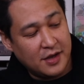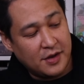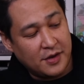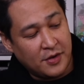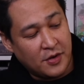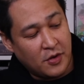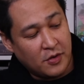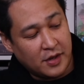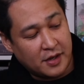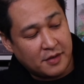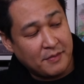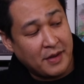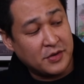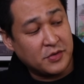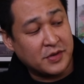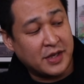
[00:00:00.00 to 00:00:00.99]
you know, like
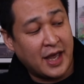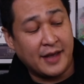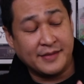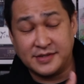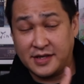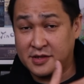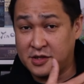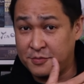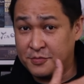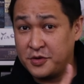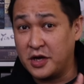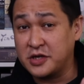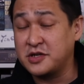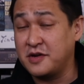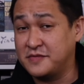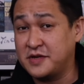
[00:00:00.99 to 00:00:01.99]
Mandoo Games, like the
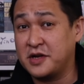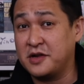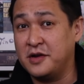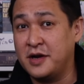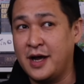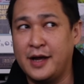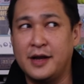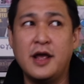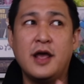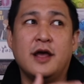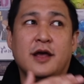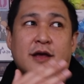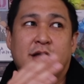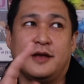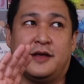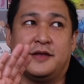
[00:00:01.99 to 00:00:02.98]
production of Jekyll and Hyde
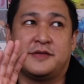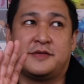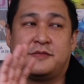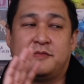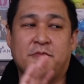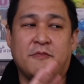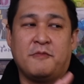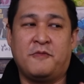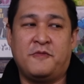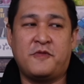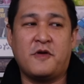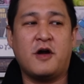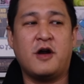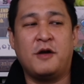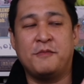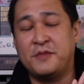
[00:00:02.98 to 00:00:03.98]
is
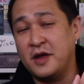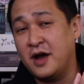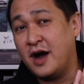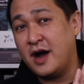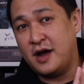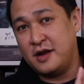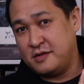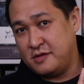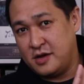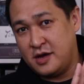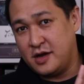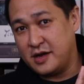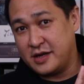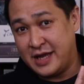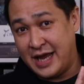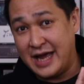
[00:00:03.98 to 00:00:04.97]
far beyond
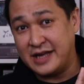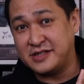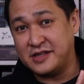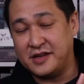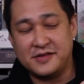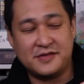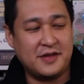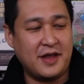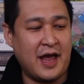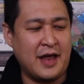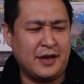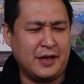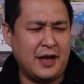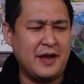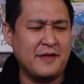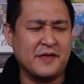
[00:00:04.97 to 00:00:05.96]
uh, Catchy!'s. And
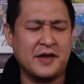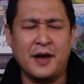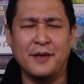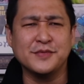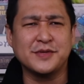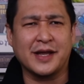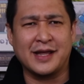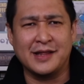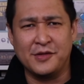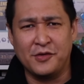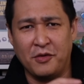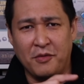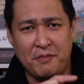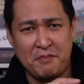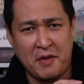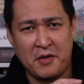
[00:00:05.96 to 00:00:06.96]
it even comes like a
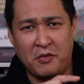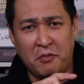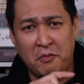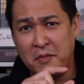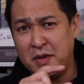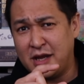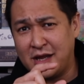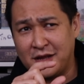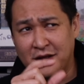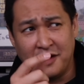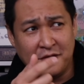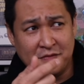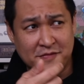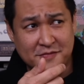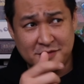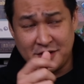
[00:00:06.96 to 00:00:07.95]
little metal mini
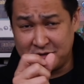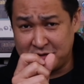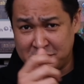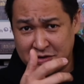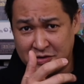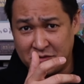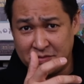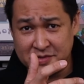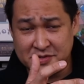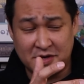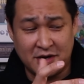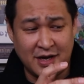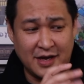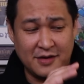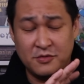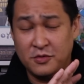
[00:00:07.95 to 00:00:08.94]
of Doctor Jekyll and Mister
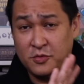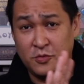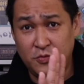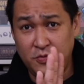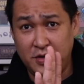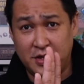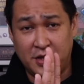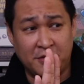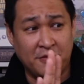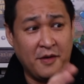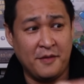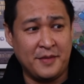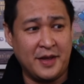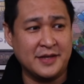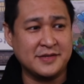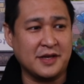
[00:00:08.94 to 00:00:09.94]
Hyde. Really
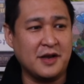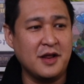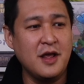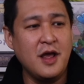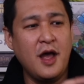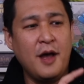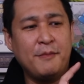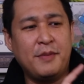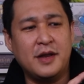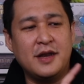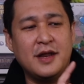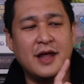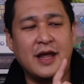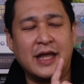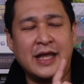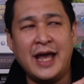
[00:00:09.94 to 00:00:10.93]
amazing.
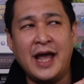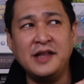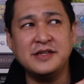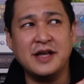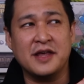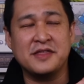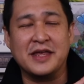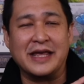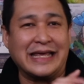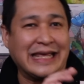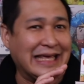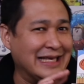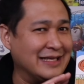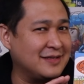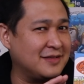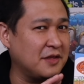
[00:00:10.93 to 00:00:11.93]
But Catchy!, I think,
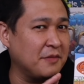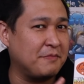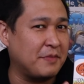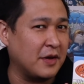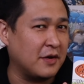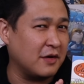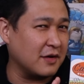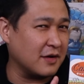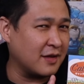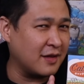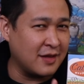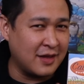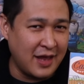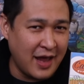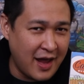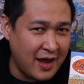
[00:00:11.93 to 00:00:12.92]
is the better
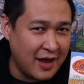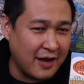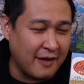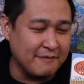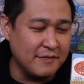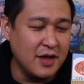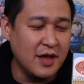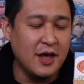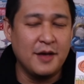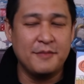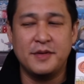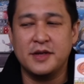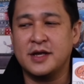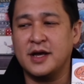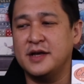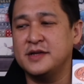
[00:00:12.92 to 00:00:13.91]
game
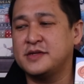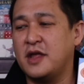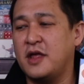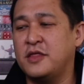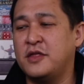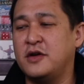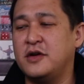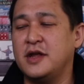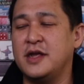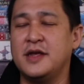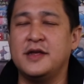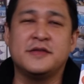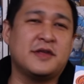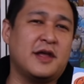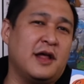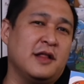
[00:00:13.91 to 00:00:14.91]
because there
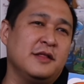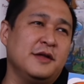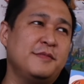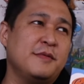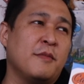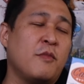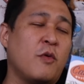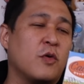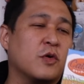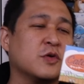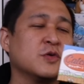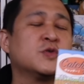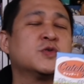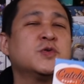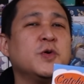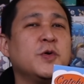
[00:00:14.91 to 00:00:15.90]
is a little bit more
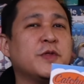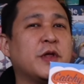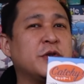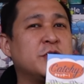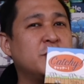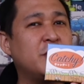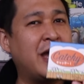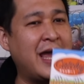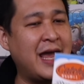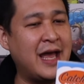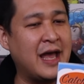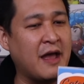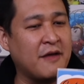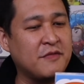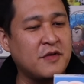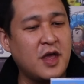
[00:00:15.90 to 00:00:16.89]
control that you
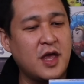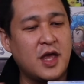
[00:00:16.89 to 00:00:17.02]
have